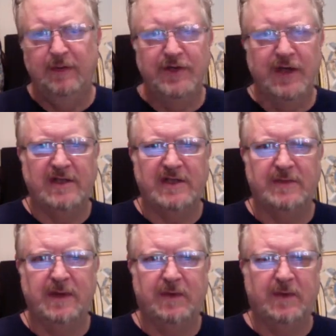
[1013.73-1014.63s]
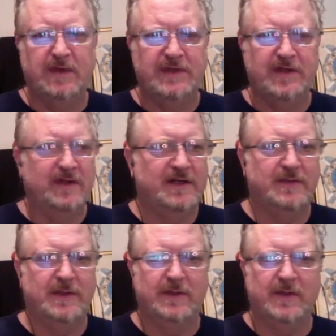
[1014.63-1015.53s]
John L.
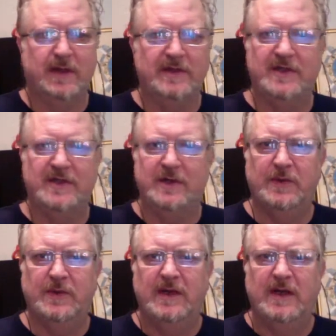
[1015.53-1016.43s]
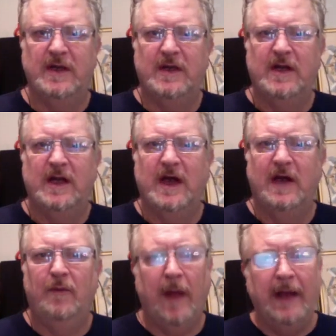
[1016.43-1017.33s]
Smith, right? So
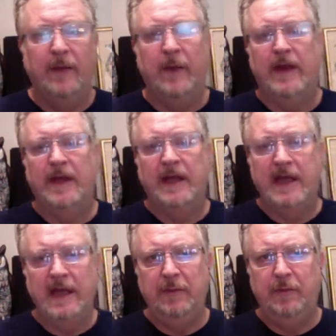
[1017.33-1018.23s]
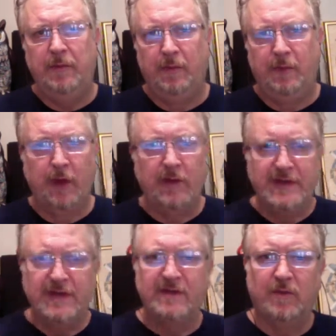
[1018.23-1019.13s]
anyway, he
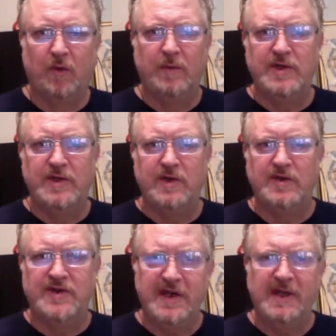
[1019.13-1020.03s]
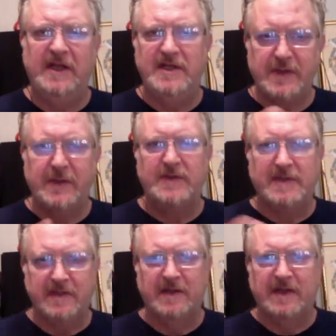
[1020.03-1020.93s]
goes into the Mormon Church thinking he's going
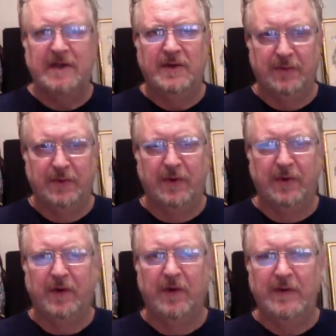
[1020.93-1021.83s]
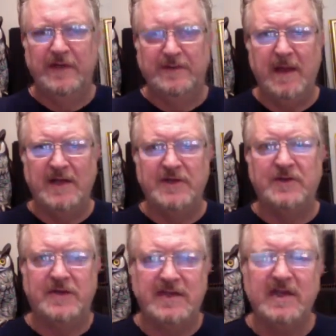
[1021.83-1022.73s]
to learn all these
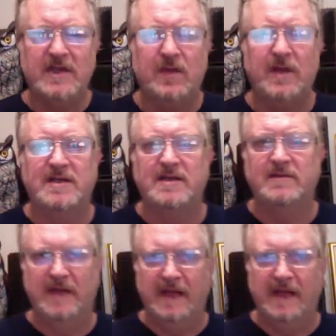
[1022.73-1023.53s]
magical secrets and